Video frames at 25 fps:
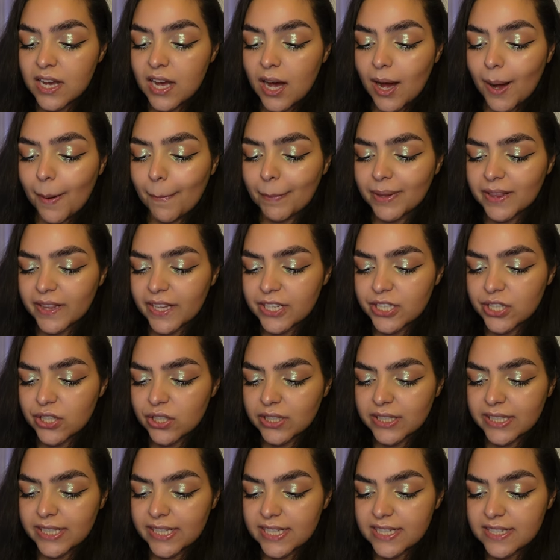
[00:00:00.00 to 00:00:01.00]
a
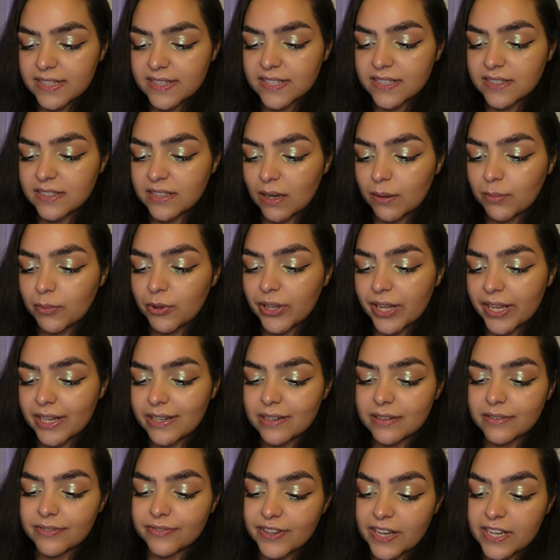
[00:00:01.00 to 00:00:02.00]
blender kit,
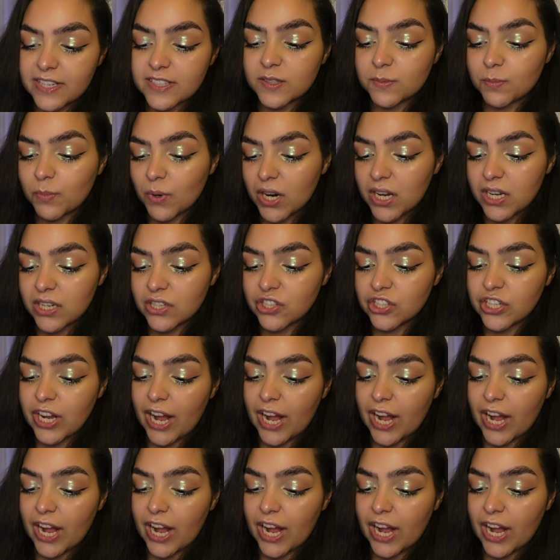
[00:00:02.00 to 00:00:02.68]
double-ended face brush,